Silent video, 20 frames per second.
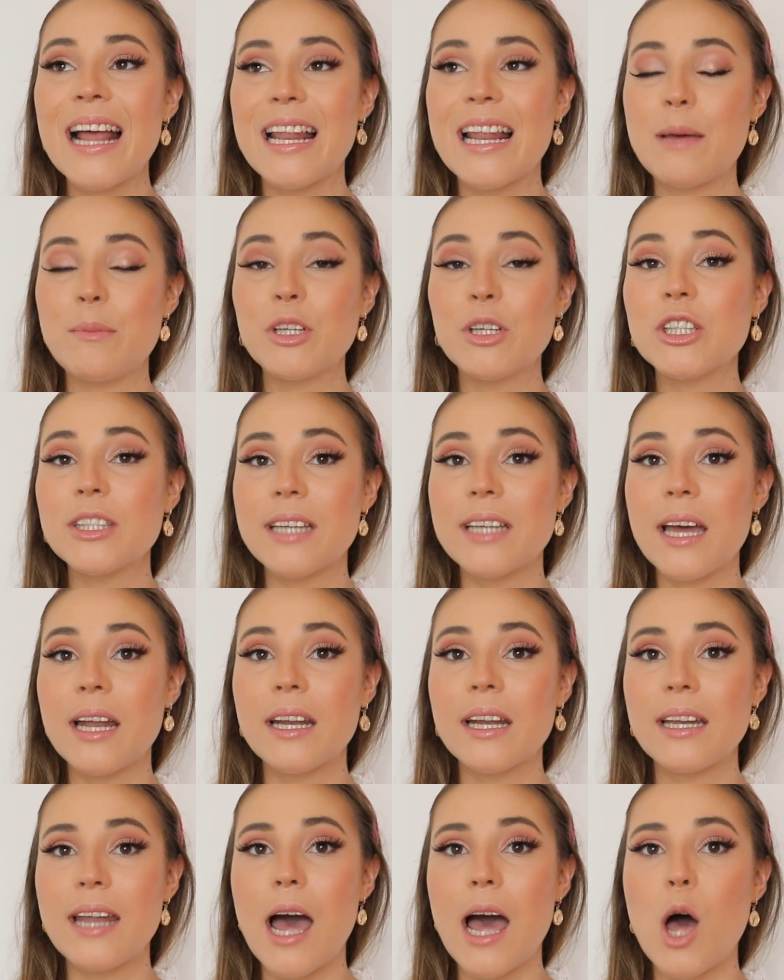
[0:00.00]
let me just
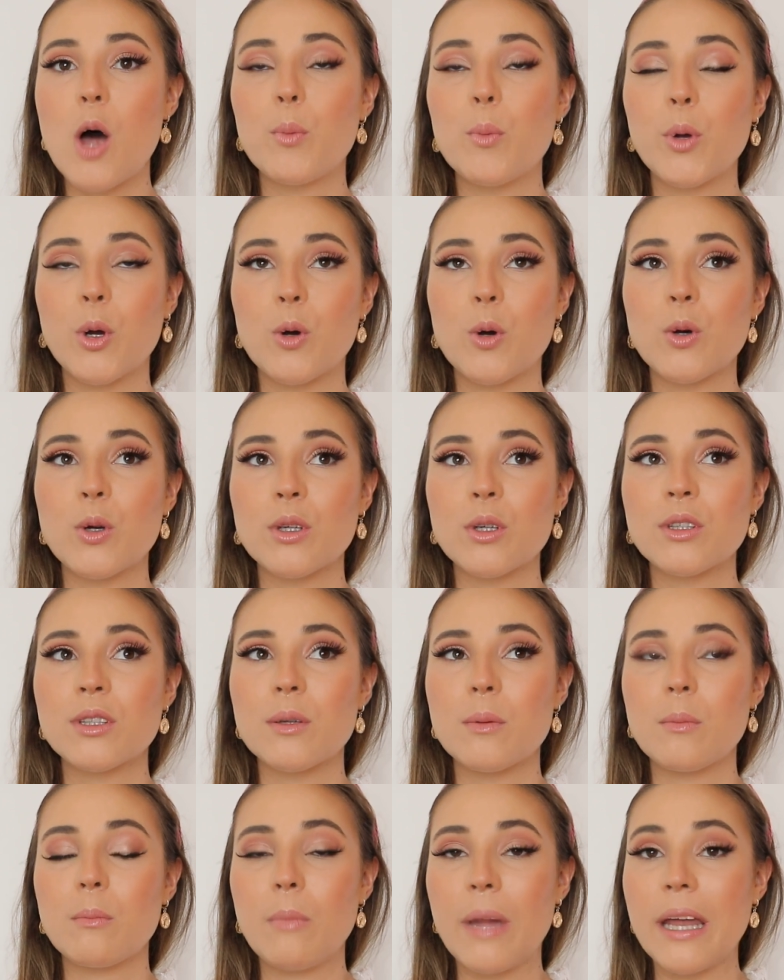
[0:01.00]
get it now
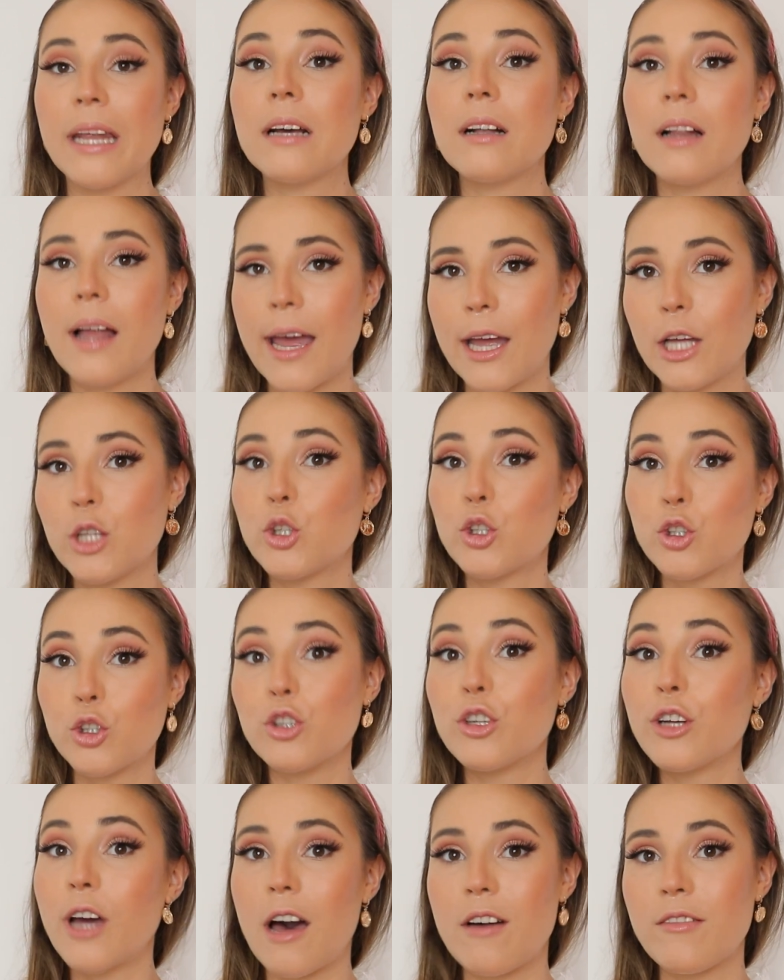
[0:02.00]
because medical aid
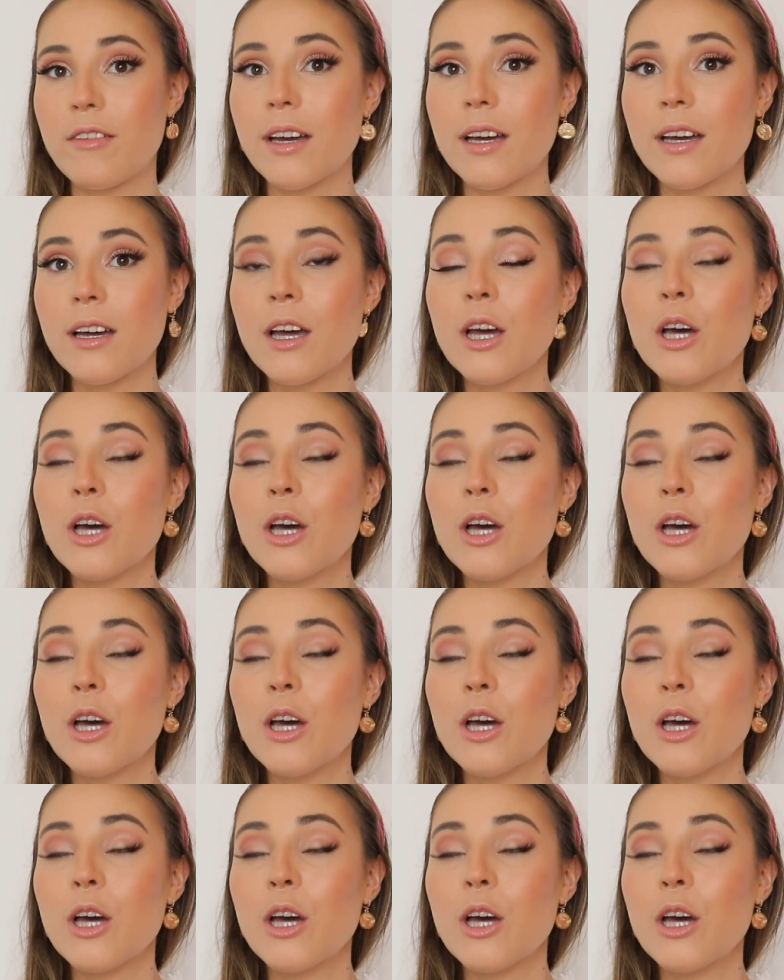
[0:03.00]
should cover.